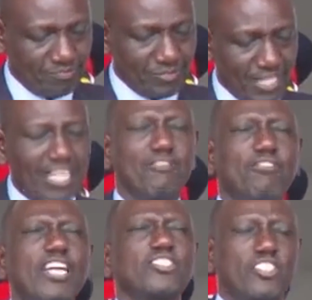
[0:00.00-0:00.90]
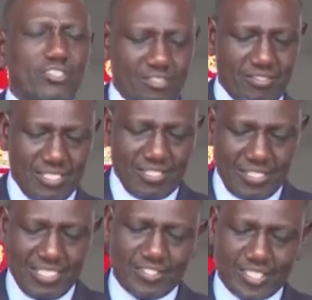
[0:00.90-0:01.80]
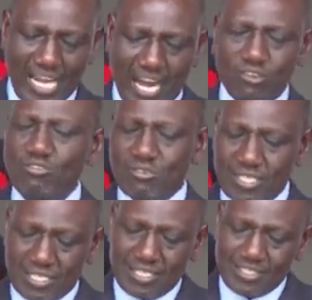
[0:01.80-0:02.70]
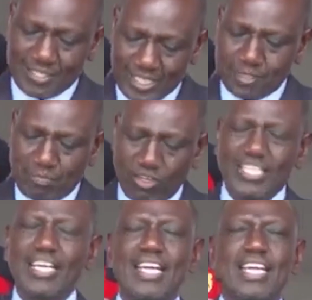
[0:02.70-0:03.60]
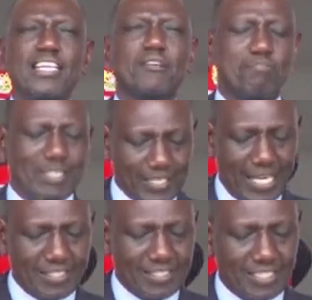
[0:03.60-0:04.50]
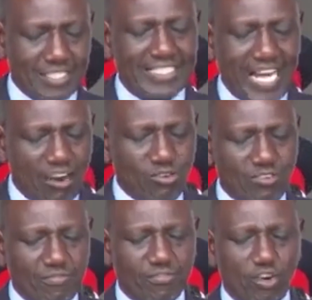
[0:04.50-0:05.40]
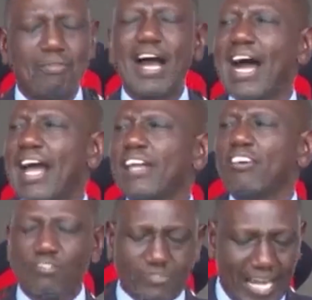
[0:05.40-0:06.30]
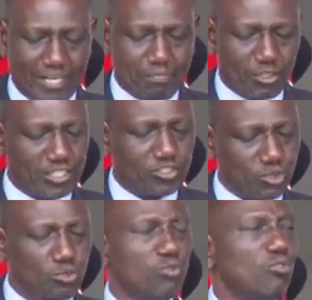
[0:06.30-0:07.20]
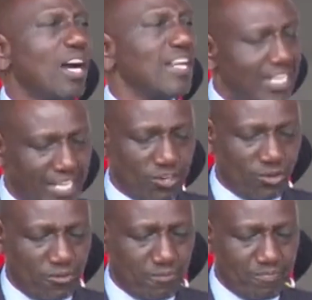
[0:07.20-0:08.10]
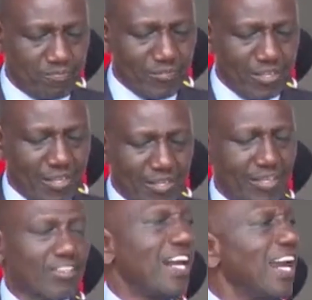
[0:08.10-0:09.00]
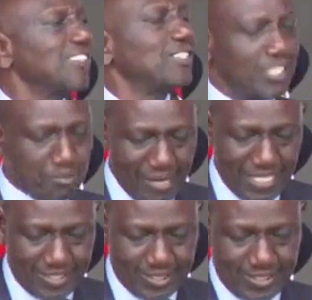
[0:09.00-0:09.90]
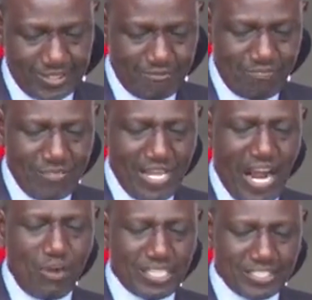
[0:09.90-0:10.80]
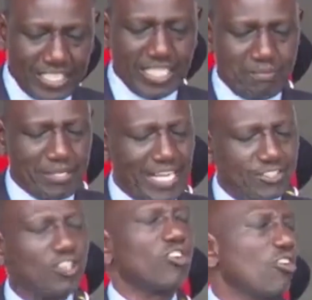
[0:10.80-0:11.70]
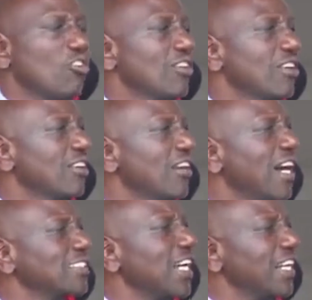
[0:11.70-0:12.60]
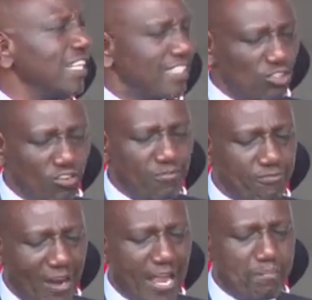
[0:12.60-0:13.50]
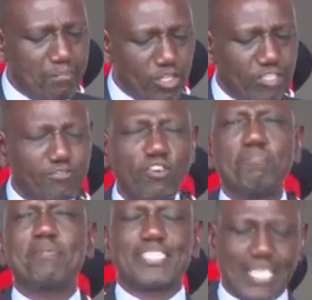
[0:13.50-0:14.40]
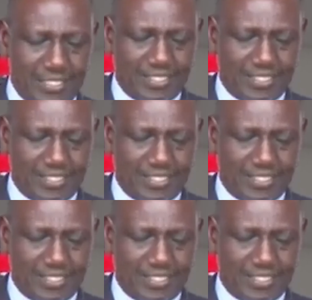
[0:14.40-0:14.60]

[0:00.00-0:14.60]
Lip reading: Inflation is now 6.8%, down from a high of 9.2% a year ago. In the last 6 months, our GDP has grown at a rate of 5.4%,